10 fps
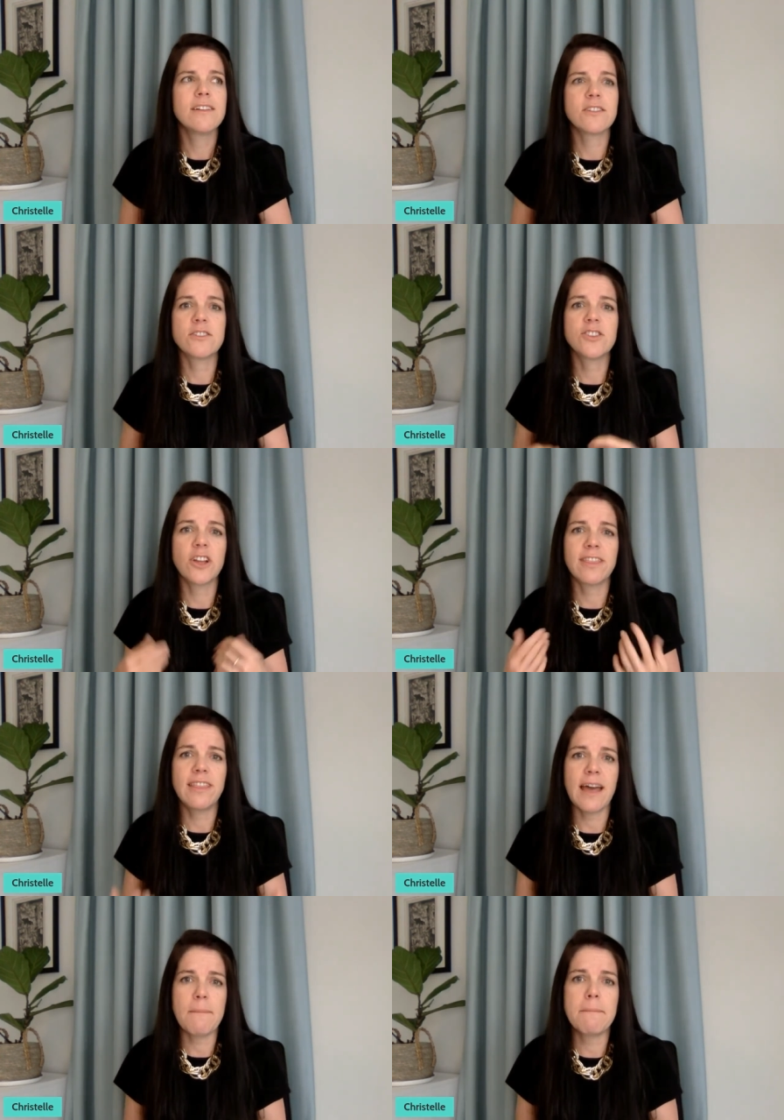so it's
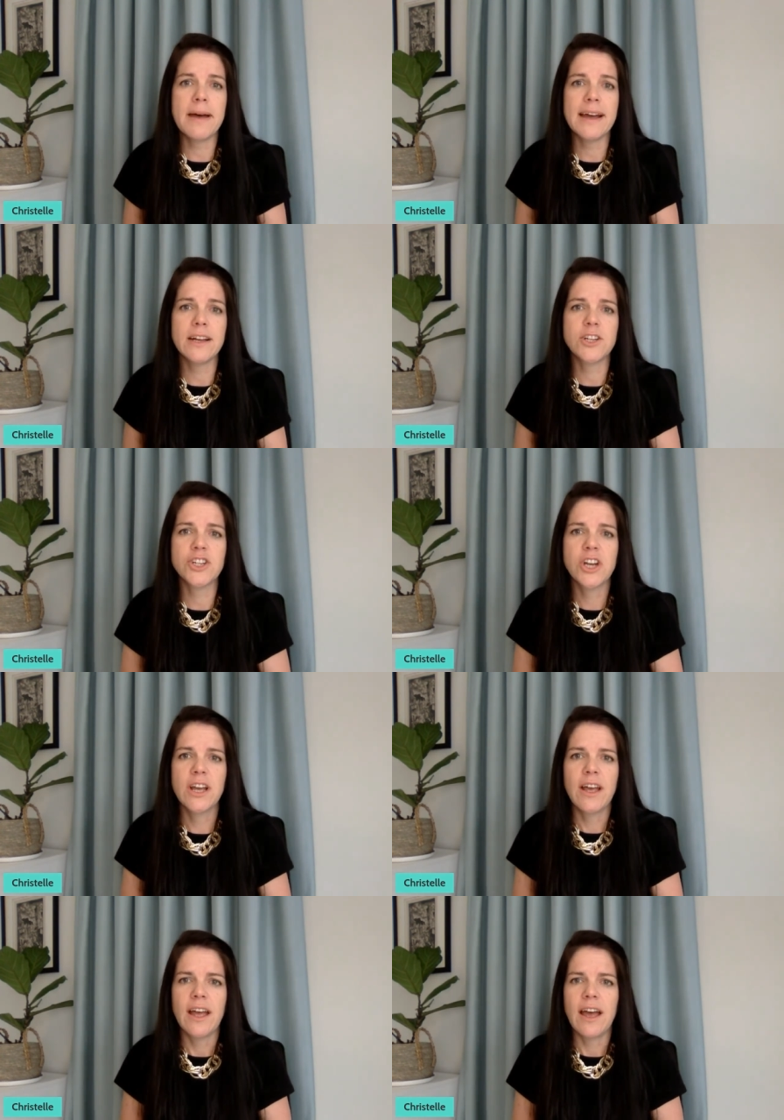not that
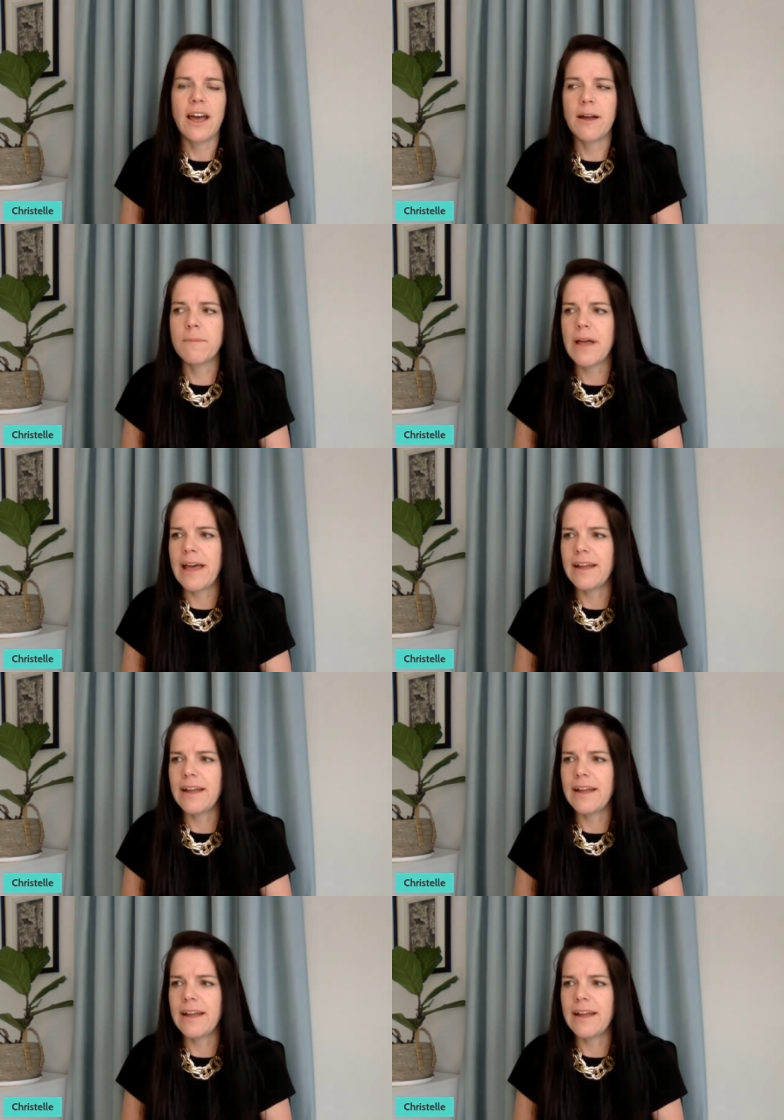much um,